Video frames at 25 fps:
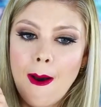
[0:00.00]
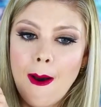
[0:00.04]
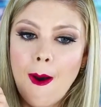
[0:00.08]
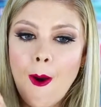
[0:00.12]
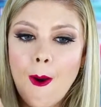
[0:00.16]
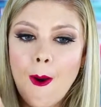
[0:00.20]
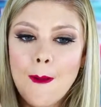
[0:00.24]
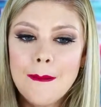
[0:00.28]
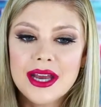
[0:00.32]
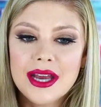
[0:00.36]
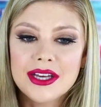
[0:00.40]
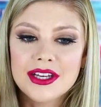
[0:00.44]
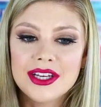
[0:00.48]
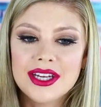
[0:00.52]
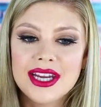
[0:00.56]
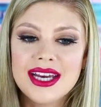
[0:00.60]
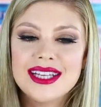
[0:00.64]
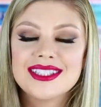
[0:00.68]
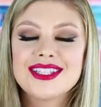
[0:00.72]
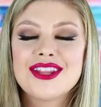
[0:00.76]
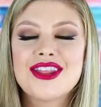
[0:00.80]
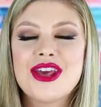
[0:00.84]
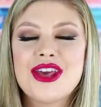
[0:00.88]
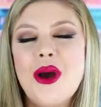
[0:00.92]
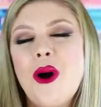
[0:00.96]
Oh my
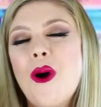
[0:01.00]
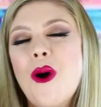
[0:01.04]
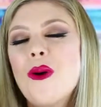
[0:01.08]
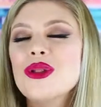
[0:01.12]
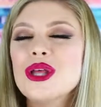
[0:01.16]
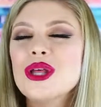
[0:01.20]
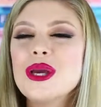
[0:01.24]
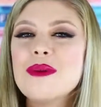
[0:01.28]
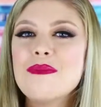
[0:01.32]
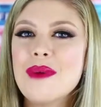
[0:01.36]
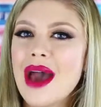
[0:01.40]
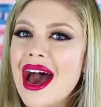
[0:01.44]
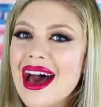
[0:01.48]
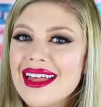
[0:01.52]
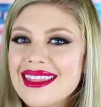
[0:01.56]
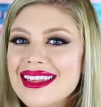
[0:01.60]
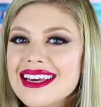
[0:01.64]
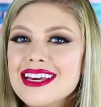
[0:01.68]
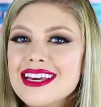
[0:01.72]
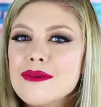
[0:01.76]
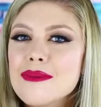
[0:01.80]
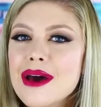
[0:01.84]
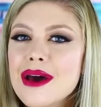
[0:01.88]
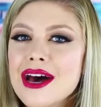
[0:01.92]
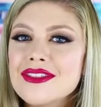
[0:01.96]
goodness, the only bad
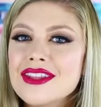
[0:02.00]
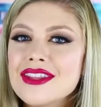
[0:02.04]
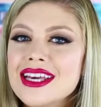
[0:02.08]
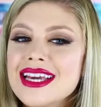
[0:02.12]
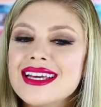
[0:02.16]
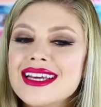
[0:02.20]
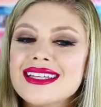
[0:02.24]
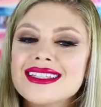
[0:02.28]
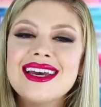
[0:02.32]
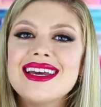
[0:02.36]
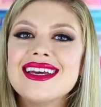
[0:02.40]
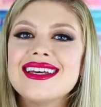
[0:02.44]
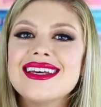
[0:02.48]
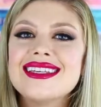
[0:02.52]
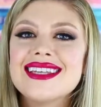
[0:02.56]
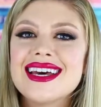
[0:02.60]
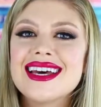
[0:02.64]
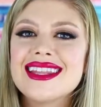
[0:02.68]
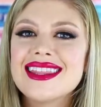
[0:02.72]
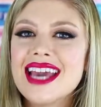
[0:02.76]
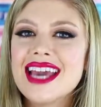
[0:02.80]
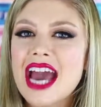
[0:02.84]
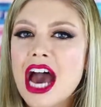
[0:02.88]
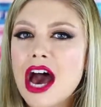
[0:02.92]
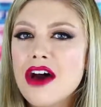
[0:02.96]
thing about these is
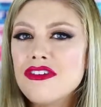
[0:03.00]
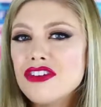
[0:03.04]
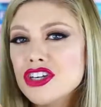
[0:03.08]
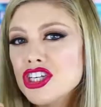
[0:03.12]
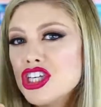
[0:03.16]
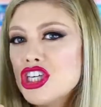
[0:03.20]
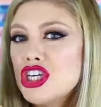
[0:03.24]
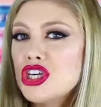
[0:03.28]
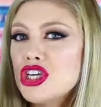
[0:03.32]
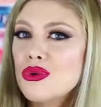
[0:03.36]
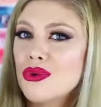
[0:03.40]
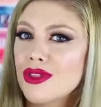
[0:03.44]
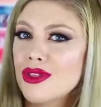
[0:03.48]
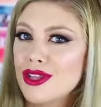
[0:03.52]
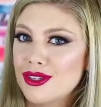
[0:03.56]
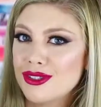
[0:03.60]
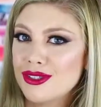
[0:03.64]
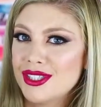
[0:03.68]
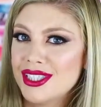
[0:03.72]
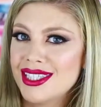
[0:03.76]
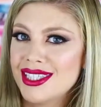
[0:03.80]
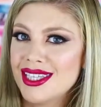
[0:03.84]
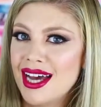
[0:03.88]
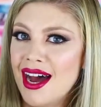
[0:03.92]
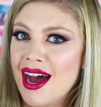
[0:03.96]
that they have a cute little
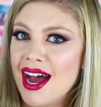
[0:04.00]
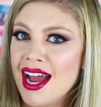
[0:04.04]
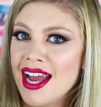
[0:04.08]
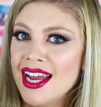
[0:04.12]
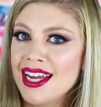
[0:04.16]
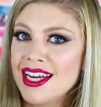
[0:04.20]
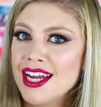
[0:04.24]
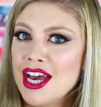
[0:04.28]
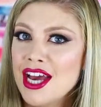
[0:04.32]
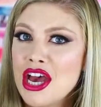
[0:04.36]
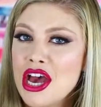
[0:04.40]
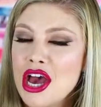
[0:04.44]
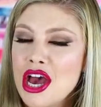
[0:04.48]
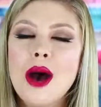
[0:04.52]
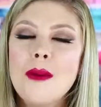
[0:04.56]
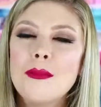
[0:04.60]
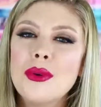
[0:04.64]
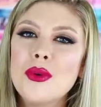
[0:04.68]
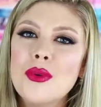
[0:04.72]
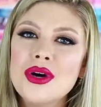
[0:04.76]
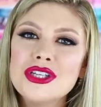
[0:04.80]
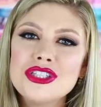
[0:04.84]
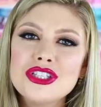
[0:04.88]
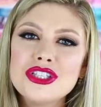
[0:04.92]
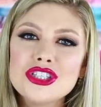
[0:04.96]
design,
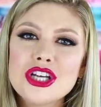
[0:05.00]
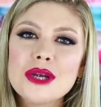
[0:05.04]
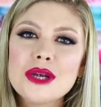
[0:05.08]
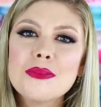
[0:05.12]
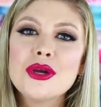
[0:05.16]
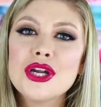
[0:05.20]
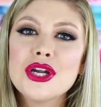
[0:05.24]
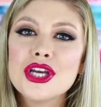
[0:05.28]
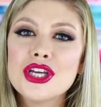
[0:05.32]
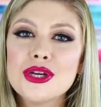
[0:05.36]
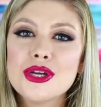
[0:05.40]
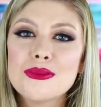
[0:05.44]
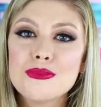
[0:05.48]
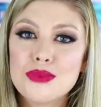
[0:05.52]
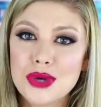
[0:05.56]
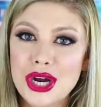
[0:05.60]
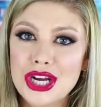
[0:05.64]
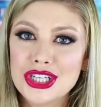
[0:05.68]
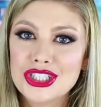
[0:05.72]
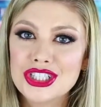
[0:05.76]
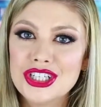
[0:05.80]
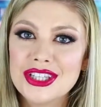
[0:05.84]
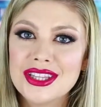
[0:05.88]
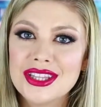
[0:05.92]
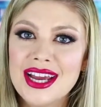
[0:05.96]
but once you start putting your
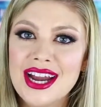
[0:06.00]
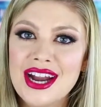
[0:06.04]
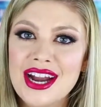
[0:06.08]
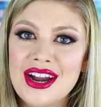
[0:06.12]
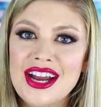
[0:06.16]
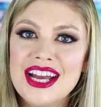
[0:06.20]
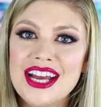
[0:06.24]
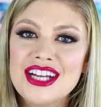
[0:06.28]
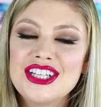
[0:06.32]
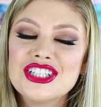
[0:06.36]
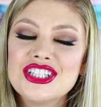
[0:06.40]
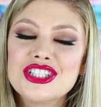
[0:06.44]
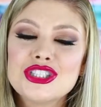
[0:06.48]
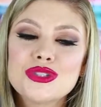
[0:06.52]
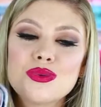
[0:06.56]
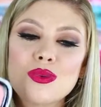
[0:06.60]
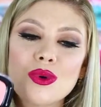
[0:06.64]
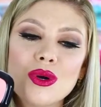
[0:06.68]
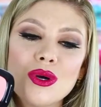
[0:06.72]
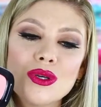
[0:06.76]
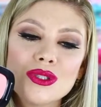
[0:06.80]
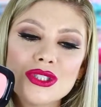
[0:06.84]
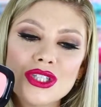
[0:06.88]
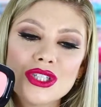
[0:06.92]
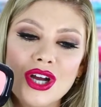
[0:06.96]
brush in there, it just
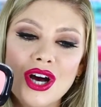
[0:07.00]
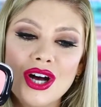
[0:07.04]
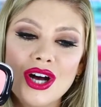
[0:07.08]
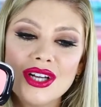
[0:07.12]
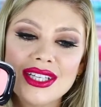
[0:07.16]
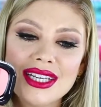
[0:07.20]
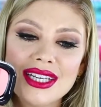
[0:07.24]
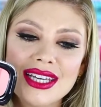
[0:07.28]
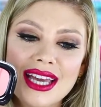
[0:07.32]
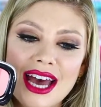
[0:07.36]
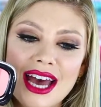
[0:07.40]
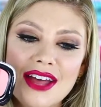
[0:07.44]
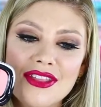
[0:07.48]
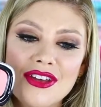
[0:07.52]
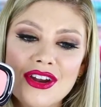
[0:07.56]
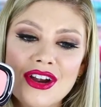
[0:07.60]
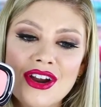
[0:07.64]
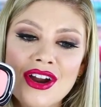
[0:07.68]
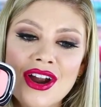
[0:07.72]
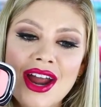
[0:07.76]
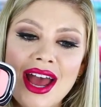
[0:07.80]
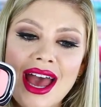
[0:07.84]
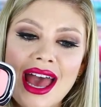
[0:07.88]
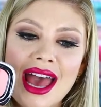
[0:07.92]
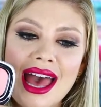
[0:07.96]
swirls it all
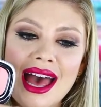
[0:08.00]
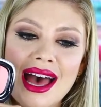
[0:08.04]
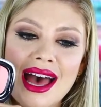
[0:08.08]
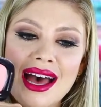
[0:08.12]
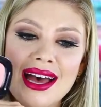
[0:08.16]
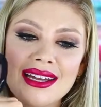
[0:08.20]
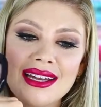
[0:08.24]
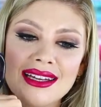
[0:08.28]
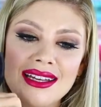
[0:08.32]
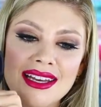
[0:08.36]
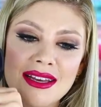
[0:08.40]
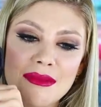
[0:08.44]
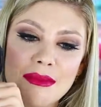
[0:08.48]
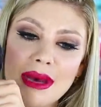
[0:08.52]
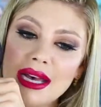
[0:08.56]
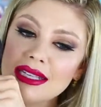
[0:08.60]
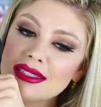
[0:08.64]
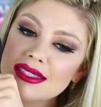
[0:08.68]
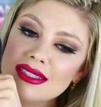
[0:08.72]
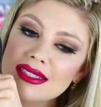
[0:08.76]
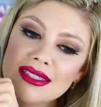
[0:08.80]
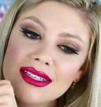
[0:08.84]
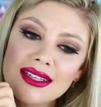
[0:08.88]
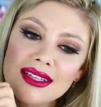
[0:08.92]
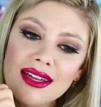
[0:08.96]
together and it
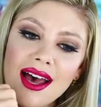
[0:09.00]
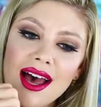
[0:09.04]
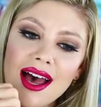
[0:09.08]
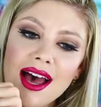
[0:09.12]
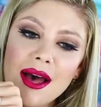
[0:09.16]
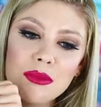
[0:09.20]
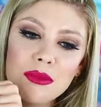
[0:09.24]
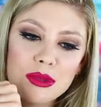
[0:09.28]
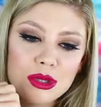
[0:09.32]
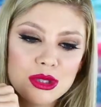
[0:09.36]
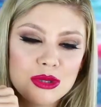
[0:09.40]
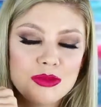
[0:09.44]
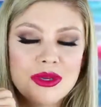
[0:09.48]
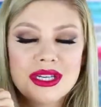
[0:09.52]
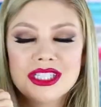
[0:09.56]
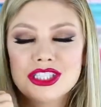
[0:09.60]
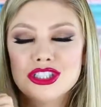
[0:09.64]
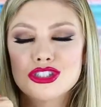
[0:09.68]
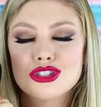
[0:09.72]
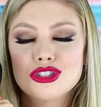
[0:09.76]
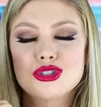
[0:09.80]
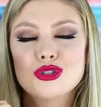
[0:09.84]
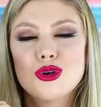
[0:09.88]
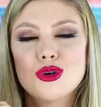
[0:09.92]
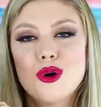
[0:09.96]
messes it up, which makes
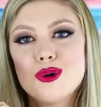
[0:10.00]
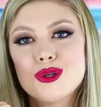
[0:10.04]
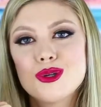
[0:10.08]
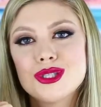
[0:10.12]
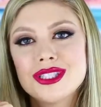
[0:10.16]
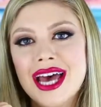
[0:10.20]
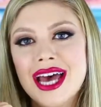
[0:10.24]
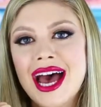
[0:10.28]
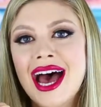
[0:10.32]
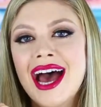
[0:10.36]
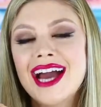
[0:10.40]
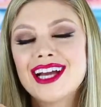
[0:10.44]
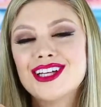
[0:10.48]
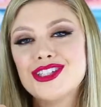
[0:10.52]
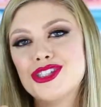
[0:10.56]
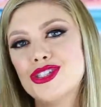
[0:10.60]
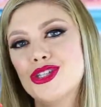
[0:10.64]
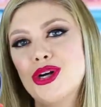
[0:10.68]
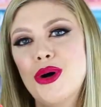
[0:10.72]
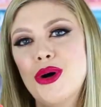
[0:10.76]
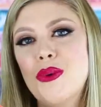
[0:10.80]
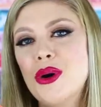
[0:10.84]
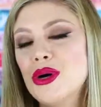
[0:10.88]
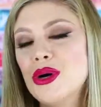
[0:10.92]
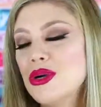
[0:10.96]
it so sad because you
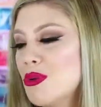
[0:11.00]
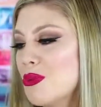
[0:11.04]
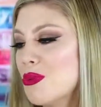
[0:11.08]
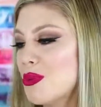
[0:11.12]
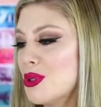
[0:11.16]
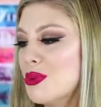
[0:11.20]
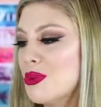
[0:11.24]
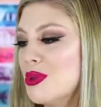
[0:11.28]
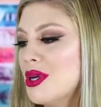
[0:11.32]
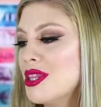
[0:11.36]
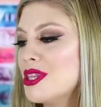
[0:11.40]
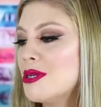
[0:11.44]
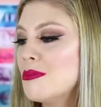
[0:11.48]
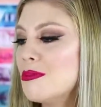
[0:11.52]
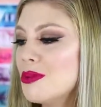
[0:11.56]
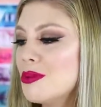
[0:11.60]
don't want to ruin the